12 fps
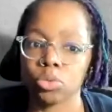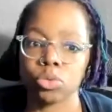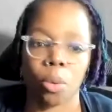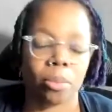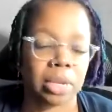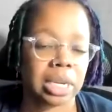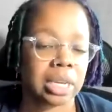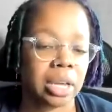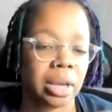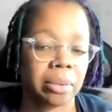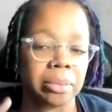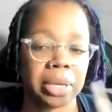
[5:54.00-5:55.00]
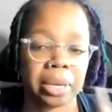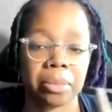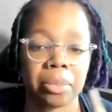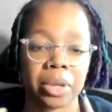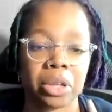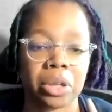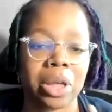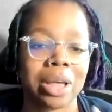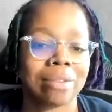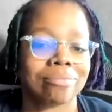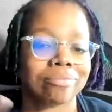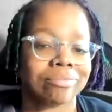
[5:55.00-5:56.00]
taken away from us far
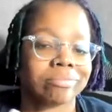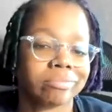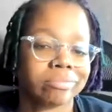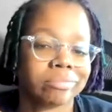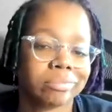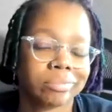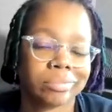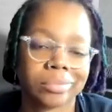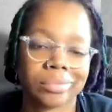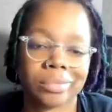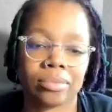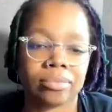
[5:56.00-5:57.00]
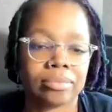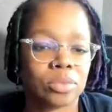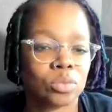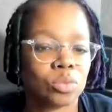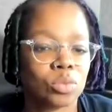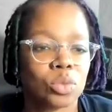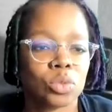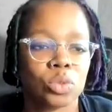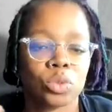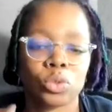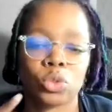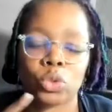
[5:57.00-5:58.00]
too early in every
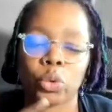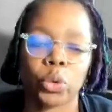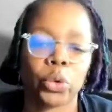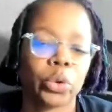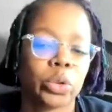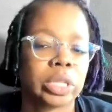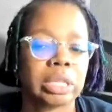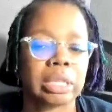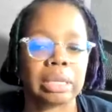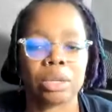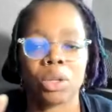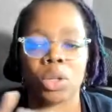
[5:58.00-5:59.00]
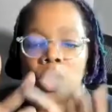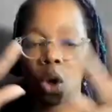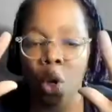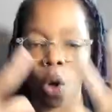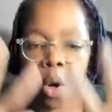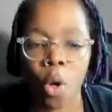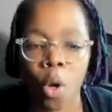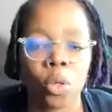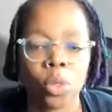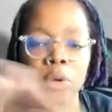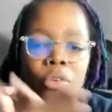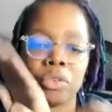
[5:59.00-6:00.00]
corner of the country and
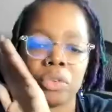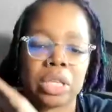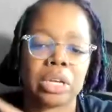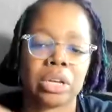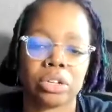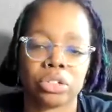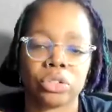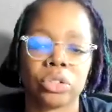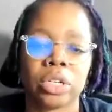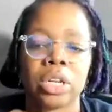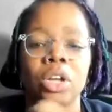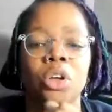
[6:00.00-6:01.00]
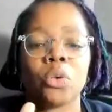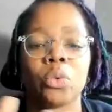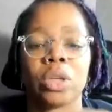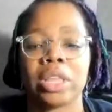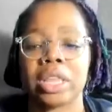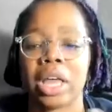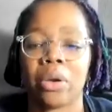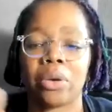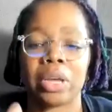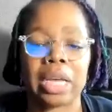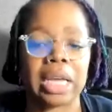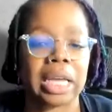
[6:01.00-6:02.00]
without any discrimination.
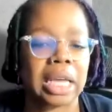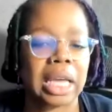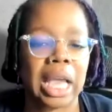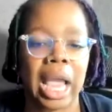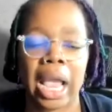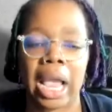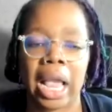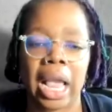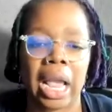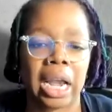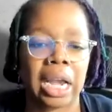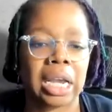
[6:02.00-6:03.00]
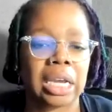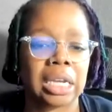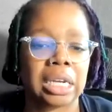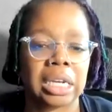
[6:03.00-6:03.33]
As we look at the news,